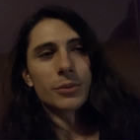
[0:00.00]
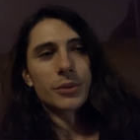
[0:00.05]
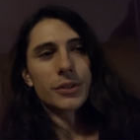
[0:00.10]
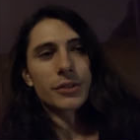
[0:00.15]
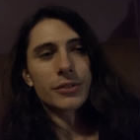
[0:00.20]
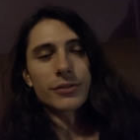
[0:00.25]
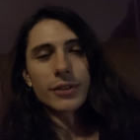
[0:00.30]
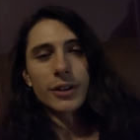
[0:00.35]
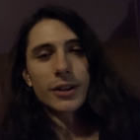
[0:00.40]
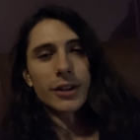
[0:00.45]

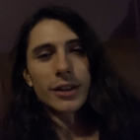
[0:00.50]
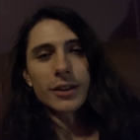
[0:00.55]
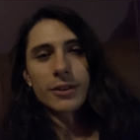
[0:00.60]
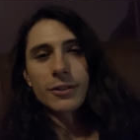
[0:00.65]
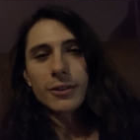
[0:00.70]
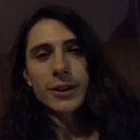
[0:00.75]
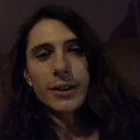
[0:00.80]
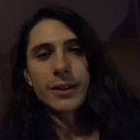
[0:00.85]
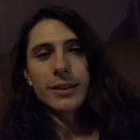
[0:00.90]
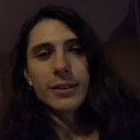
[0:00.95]
was fucking
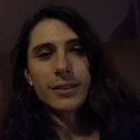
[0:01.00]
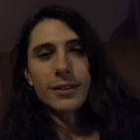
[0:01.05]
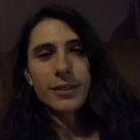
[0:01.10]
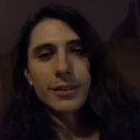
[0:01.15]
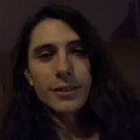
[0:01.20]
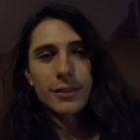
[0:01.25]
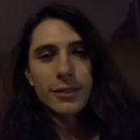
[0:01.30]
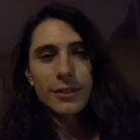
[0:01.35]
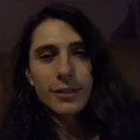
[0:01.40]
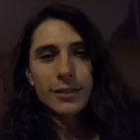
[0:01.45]
great.
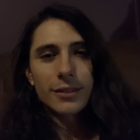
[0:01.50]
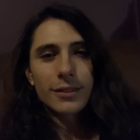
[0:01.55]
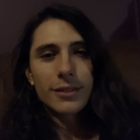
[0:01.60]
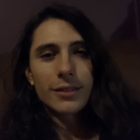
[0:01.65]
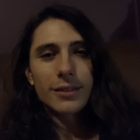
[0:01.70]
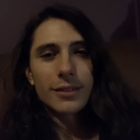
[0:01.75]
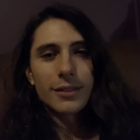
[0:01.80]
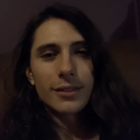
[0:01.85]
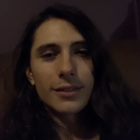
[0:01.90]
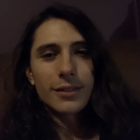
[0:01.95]

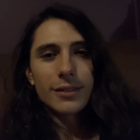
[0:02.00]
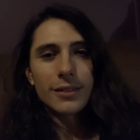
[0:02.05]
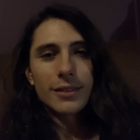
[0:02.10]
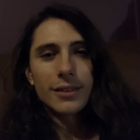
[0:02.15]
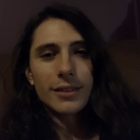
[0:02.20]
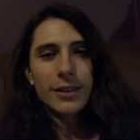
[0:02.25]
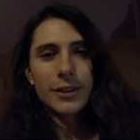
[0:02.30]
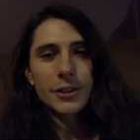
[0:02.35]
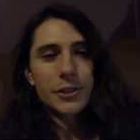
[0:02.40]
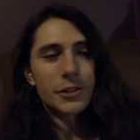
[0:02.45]

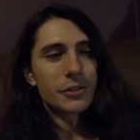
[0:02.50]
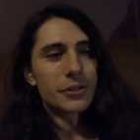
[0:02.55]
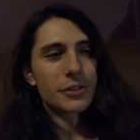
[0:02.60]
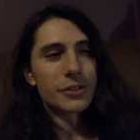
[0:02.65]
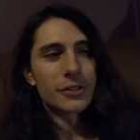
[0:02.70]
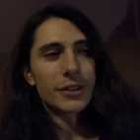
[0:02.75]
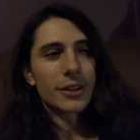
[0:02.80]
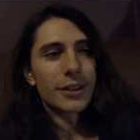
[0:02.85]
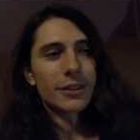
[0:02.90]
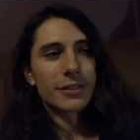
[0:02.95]
She
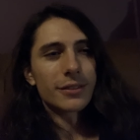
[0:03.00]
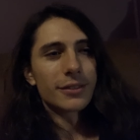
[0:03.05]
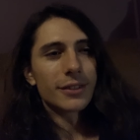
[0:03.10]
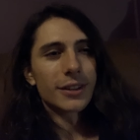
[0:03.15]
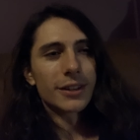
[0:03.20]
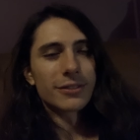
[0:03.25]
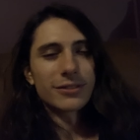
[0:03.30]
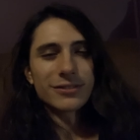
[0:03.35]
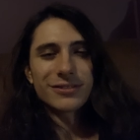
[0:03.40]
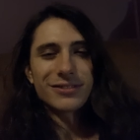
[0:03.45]
just like
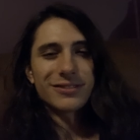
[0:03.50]
like